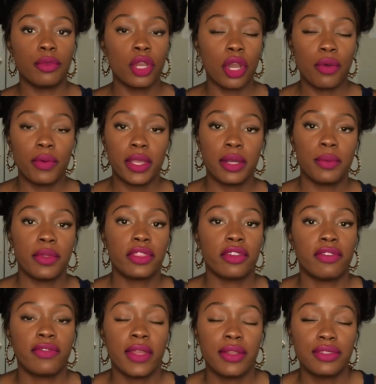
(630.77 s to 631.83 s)
go in with
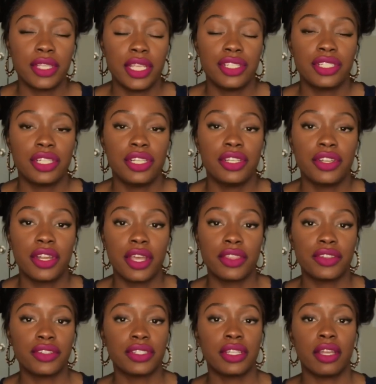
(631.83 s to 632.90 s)
your foundation and your
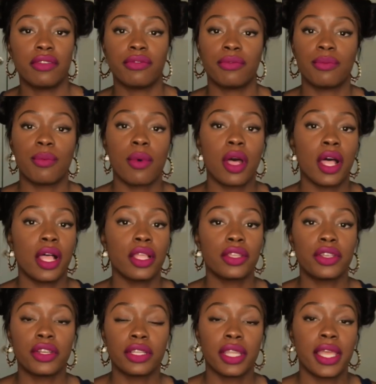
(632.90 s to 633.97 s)
other stuff
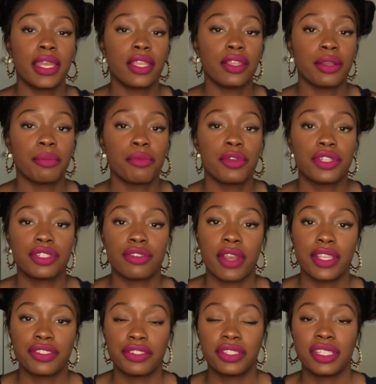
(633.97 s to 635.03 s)
while you're letting your
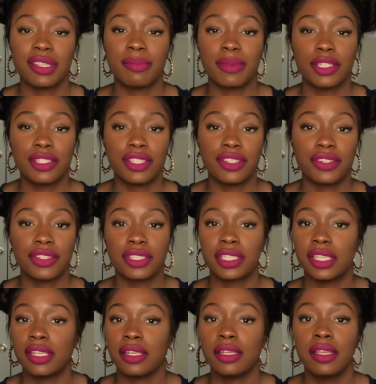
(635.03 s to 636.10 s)
moisturizer seep into your
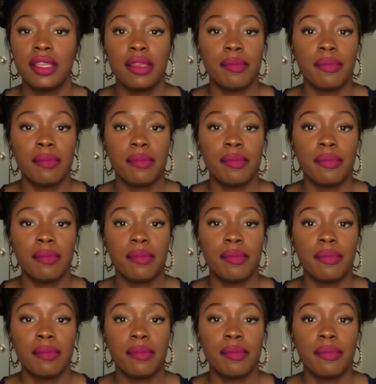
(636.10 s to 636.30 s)
skin.